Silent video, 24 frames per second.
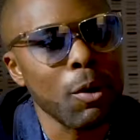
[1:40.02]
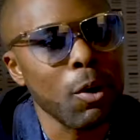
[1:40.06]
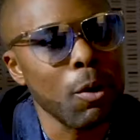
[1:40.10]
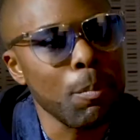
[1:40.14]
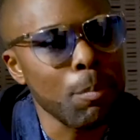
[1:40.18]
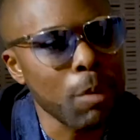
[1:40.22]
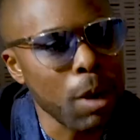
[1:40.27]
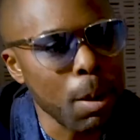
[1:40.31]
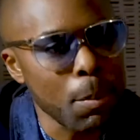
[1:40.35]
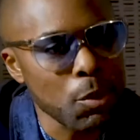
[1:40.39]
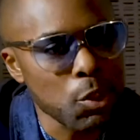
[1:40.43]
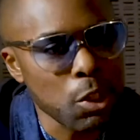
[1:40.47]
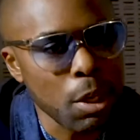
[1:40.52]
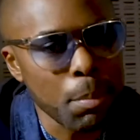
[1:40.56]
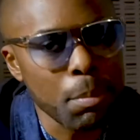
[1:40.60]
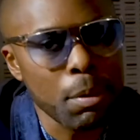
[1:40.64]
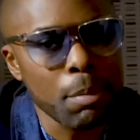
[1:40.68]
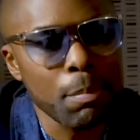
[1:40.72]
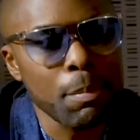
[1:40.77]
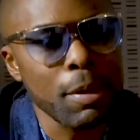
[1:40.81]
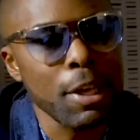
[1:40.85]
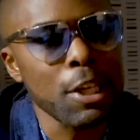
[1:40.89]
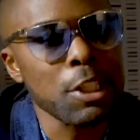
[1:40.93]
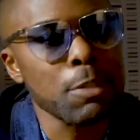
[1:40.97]
own barbershop in
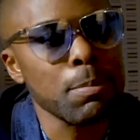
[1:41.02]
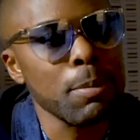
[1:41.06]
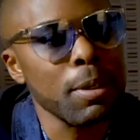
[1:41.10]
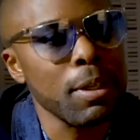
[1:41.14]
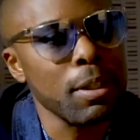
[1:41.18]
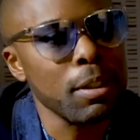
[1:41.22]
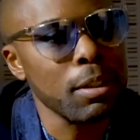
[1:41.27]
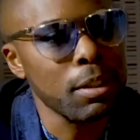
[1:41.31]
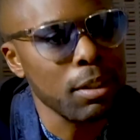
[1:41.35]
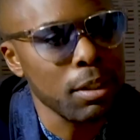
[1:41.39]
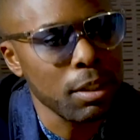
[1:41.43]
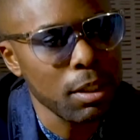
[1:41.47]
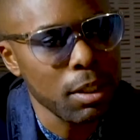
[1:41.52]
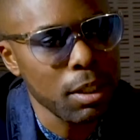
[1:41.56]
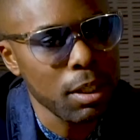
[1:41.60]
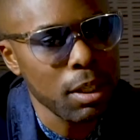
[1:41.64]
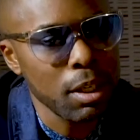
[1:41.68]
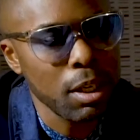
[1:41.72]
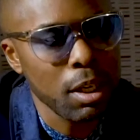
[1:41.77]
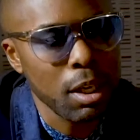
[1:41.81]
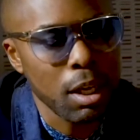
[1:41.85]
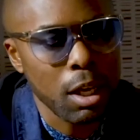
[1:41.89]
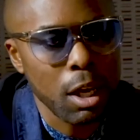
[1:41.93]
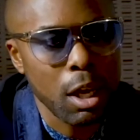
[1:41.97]
the basement.
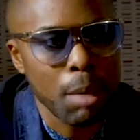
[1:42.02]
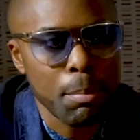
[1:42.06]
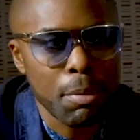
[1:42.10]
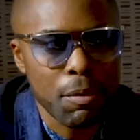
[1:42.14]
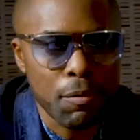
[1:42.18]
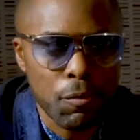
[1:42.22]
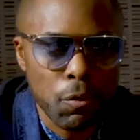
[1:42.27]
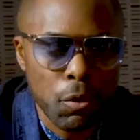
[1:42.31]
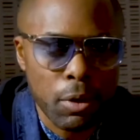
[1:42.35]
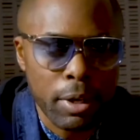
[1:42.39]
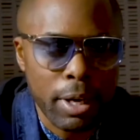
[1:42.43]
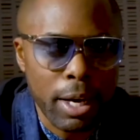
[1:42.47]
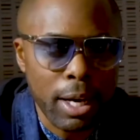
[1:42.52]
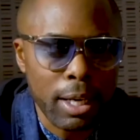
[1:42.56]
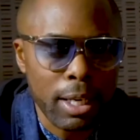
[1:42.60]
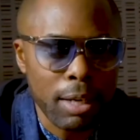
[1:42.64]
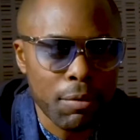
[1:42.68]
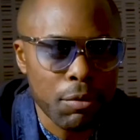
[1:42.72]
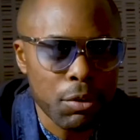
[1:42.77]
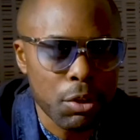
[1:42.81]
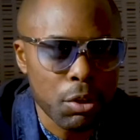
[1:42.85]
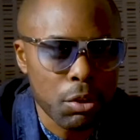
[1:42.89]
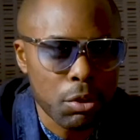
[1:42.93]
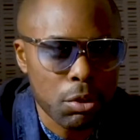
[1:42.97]
Before that,
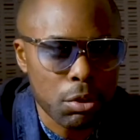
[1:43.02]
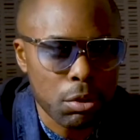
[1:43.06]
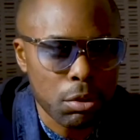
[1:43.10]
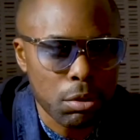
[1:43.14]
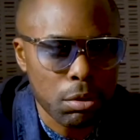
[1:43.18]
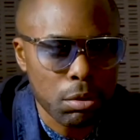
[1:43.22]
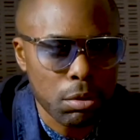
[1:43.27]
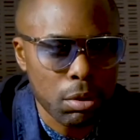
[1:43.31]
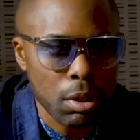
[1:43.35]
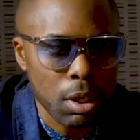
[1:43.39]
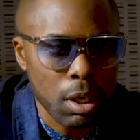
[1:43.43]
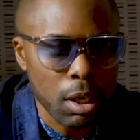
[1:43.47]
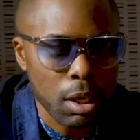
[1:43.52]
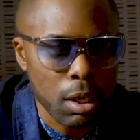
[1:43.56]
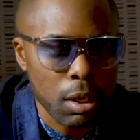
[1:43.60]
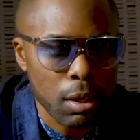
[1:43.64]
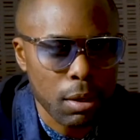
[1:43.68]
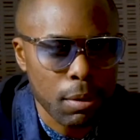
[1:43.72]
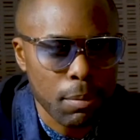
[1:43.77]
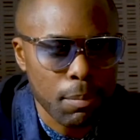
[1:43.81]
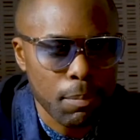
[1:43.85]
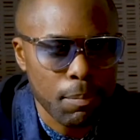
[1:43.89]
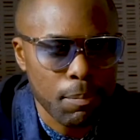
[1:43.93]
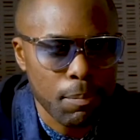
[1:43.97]
11 years old,
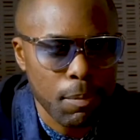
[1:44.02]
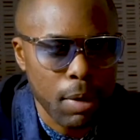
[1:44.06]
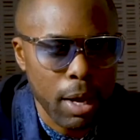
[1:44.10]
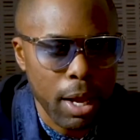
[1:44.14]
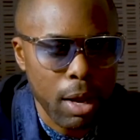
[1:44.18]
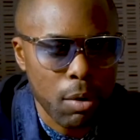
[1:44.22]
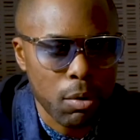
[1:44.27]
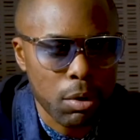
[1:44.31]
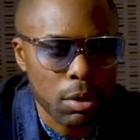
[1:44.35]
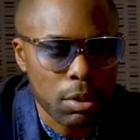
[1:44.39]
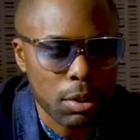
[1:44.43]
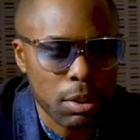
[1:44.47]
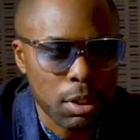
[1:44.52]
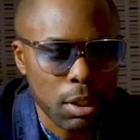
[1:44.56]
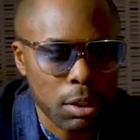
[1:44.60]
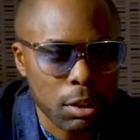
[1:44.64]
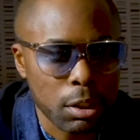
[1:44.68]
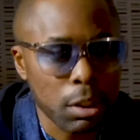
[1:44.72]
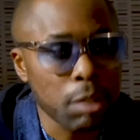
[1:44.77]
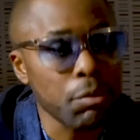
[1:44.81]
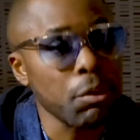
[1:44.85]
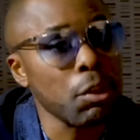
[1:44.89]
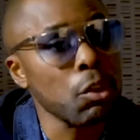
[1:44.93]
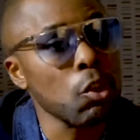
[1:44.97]
I was
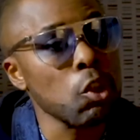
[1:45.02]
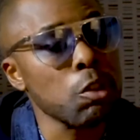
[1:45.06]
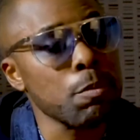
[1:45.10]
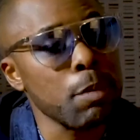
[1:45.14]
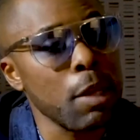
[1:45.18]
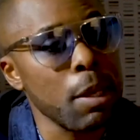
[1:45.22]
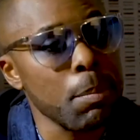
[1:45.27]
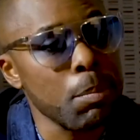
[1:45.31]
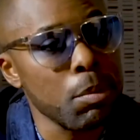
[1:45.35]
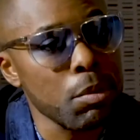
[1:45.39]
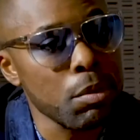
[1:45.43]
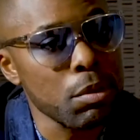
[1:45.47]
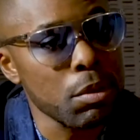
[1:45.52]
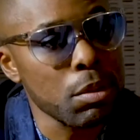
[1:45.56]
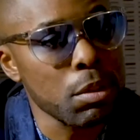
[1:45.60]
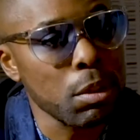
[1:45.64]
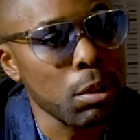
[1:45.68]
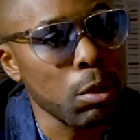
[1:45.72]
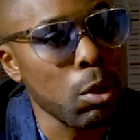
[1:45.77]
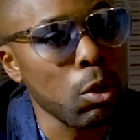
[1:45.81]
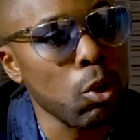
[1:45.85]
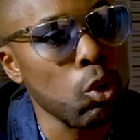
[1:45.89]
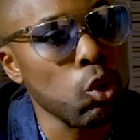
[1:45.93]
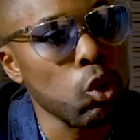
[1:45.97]
delivering newspapers, a
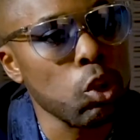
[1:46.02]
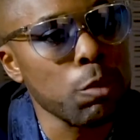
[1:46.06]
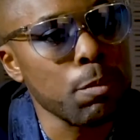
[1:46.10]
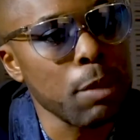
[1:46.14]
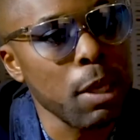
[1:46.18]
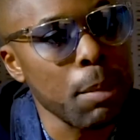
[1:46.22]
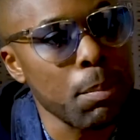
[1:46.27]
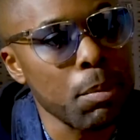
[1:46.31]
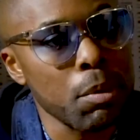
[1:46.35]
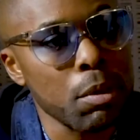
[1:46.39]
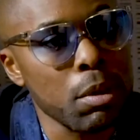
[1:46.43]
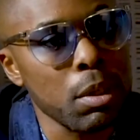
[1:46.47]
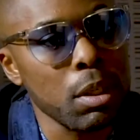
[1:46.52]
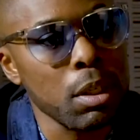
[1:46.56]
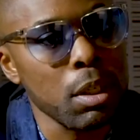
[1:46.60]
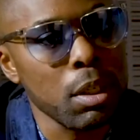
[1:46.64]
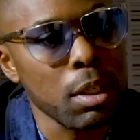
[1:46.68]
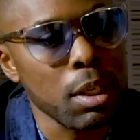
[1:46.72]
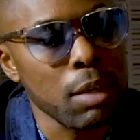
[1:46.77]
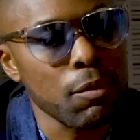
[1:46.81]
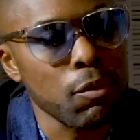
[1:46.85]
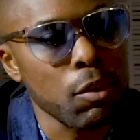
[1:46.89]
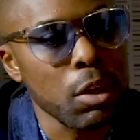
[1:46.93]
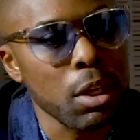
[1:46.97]
local newspaper,
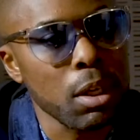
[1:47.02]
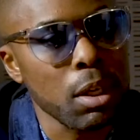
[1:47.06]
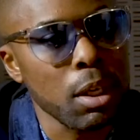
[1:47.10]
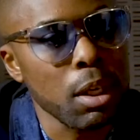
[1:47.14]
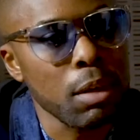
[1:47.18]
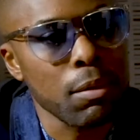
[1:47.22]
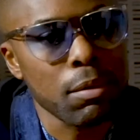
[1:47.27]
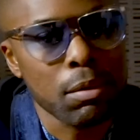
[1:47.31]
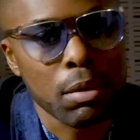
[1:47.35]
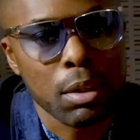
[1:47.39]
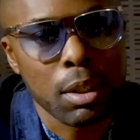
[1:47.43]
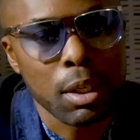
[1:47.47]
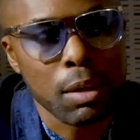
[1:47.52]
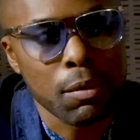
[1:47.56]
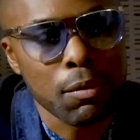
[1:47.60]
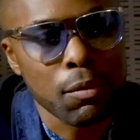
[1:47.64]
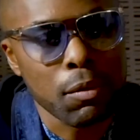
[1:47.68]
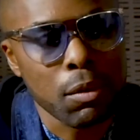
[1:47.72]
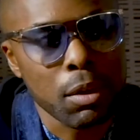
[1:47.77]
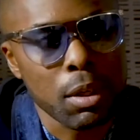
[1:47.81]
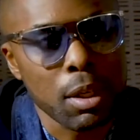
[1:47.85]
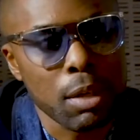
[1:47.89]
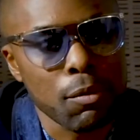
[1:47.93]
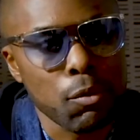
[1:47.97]
La
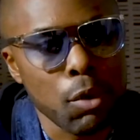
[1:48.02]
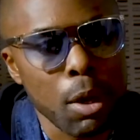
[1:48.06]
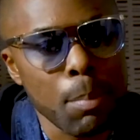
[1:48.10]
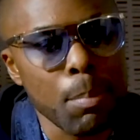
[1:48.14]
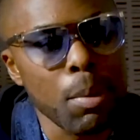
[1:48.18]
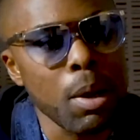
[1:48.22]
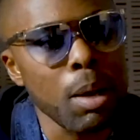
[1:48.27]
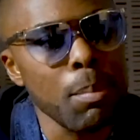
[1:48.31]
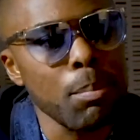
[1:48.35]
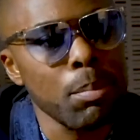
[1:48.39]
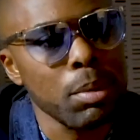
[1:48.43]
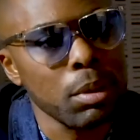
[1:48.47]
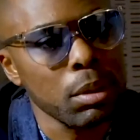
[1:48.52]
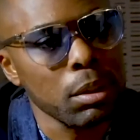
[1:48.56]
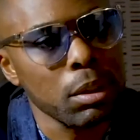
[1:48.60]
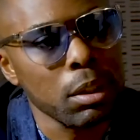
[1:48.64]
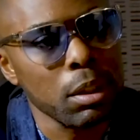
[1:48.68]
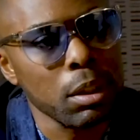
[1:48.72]
Voix Pop.